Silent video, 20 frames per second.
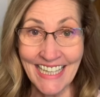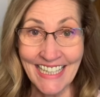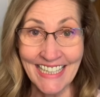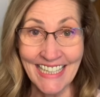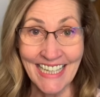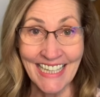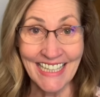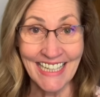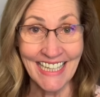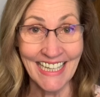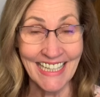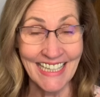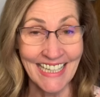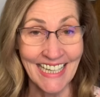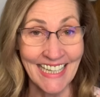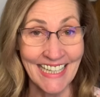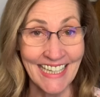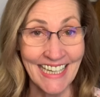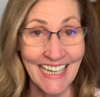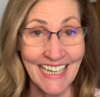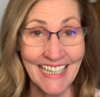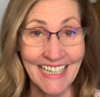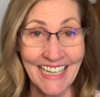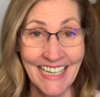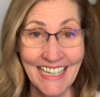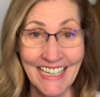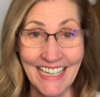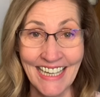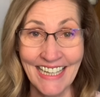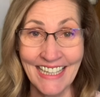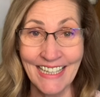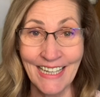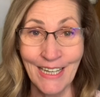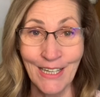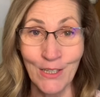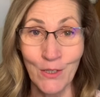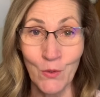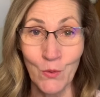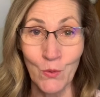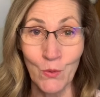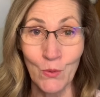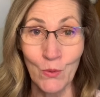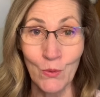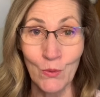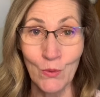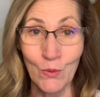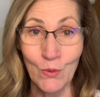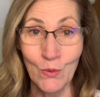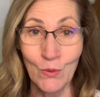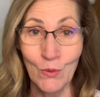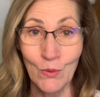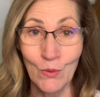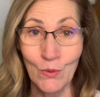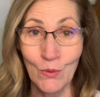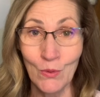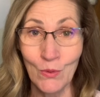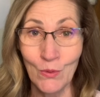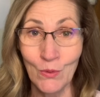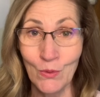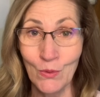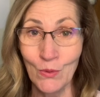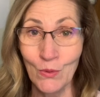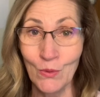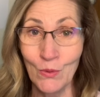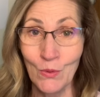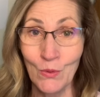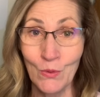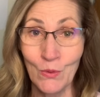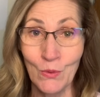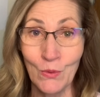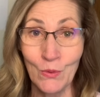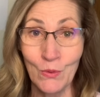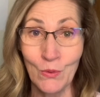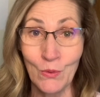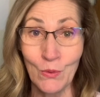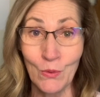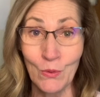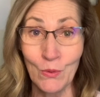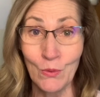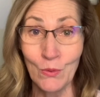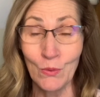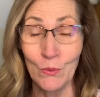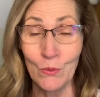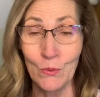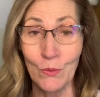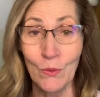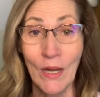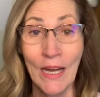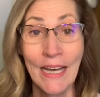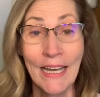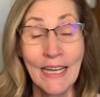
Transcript: nay, nay, nay, nay, nay, nay, nay, new, new, new, new, new, new, new, new, new.